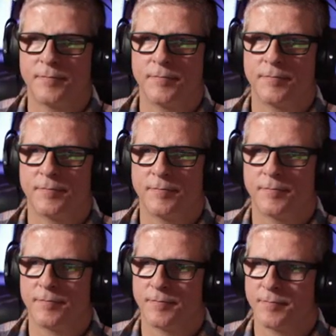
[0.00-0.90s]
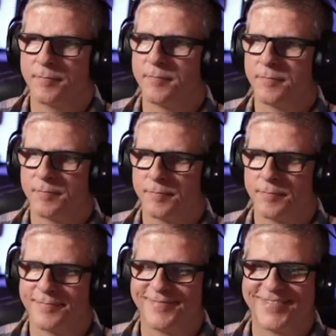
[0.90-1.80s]

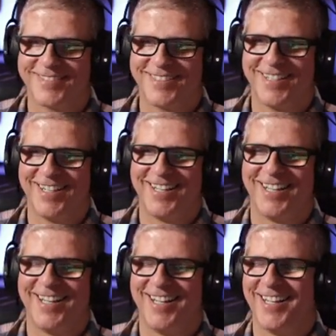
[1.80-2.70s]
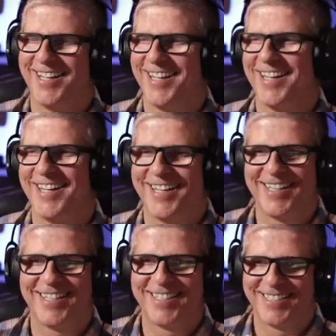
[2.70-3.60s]

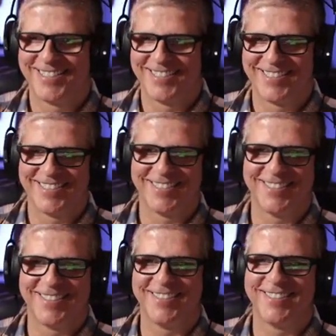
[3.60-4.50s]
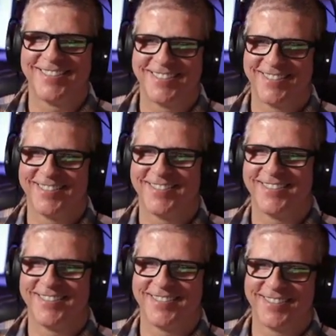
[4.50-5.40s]

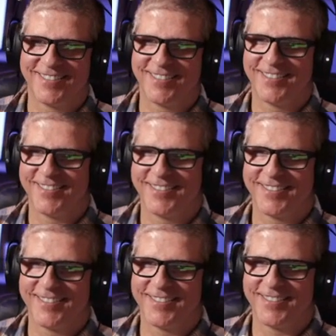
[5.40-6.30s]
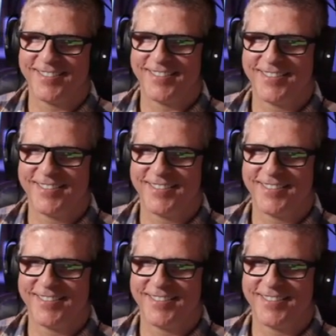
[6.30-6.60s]
[no speech]